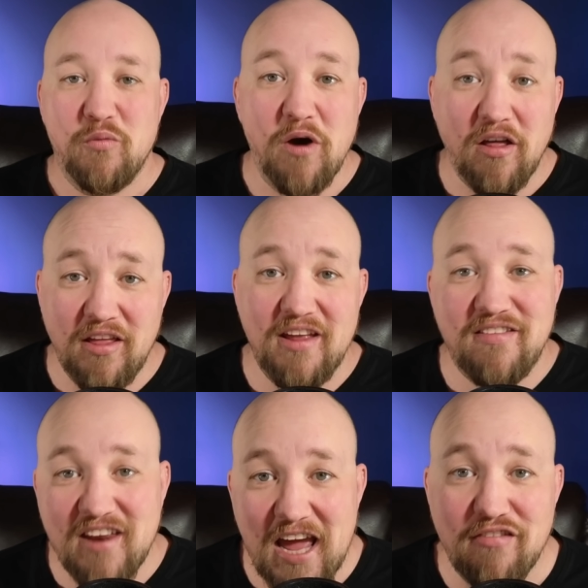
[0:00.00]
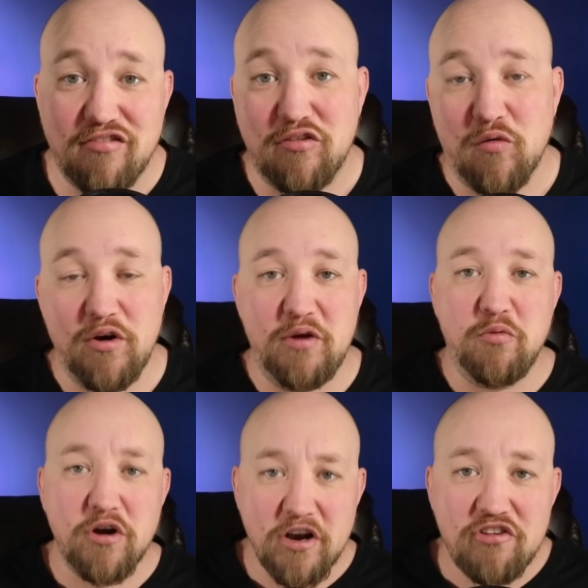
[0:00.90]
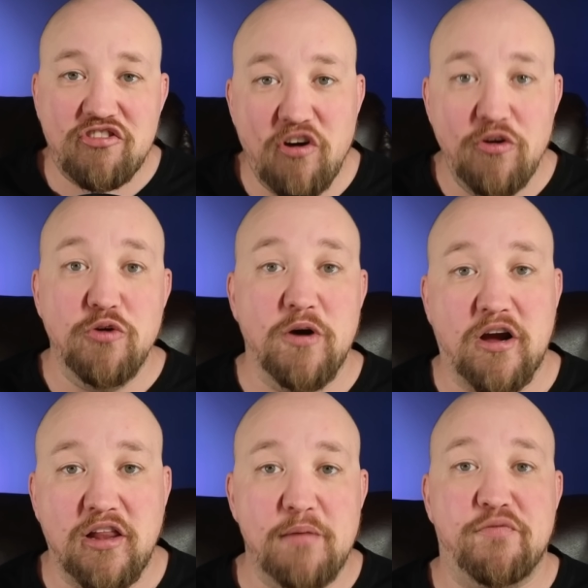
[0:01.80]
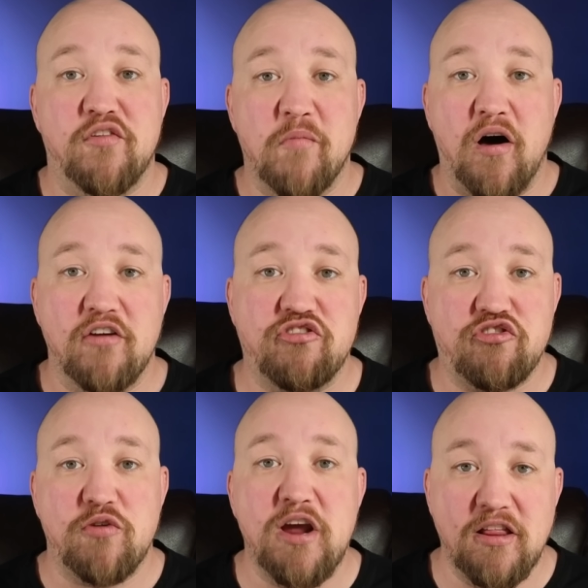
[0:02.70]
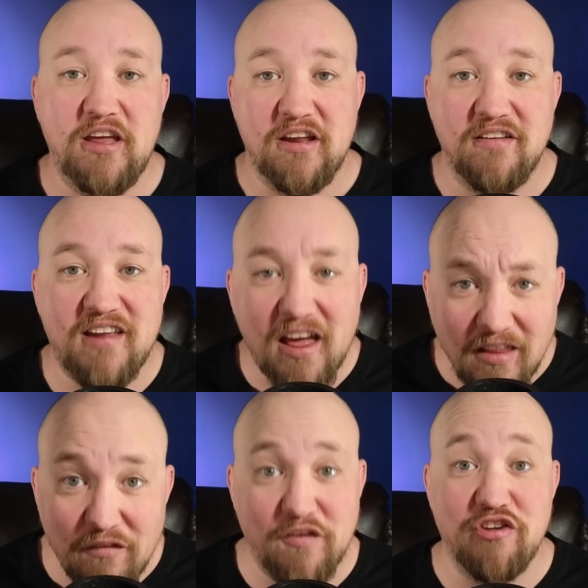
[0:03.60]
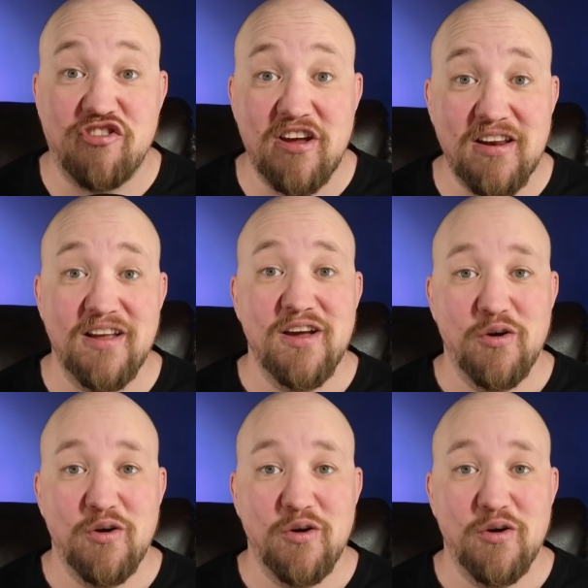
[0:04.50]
Well, in today's story, we're going to show you a clip from Australian television